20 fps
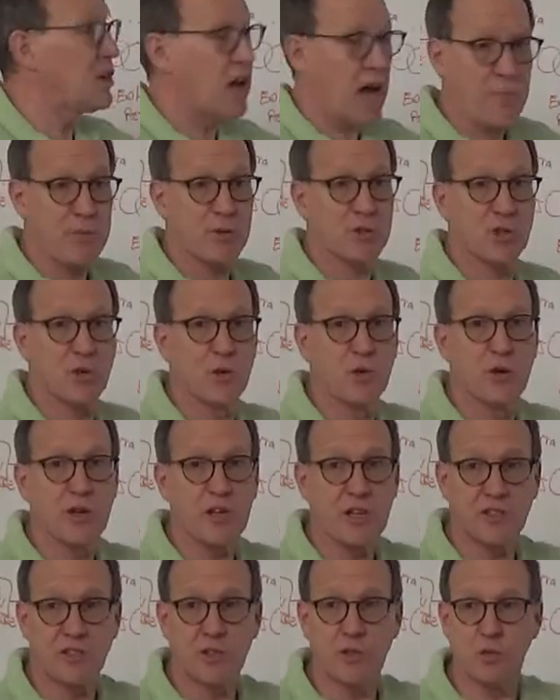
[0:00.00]
an
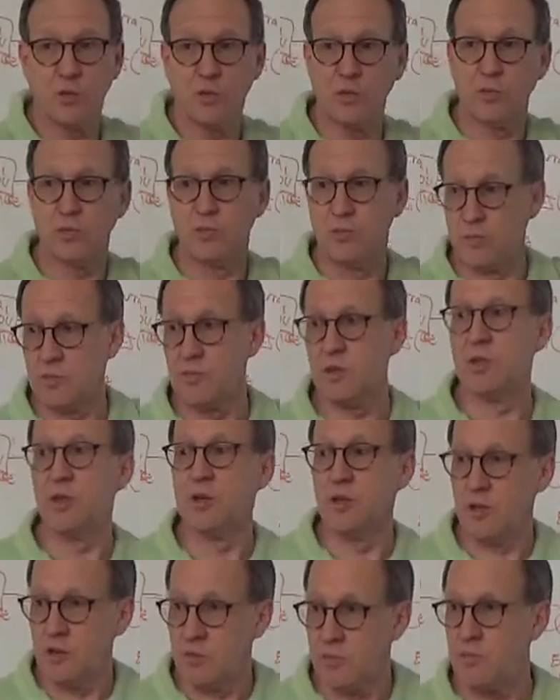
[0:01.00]
opportunity to
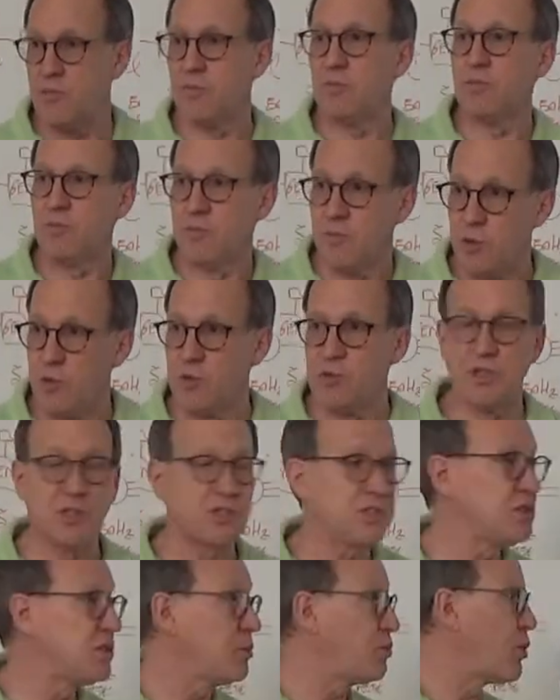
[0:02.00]
use
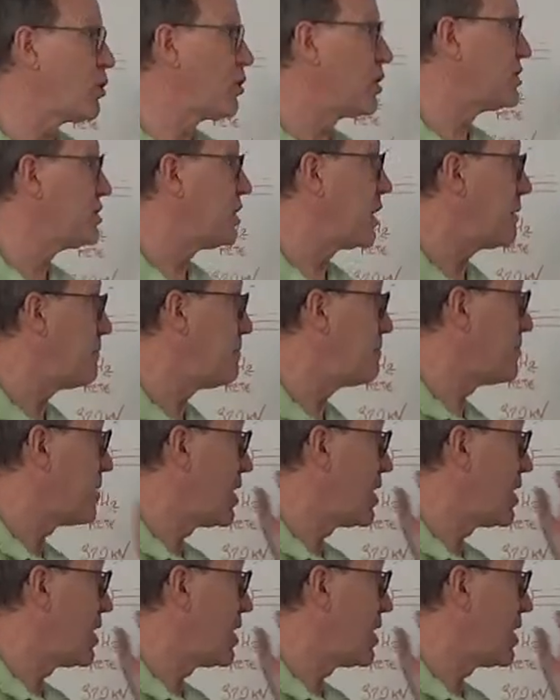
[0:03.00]
this as a prototype.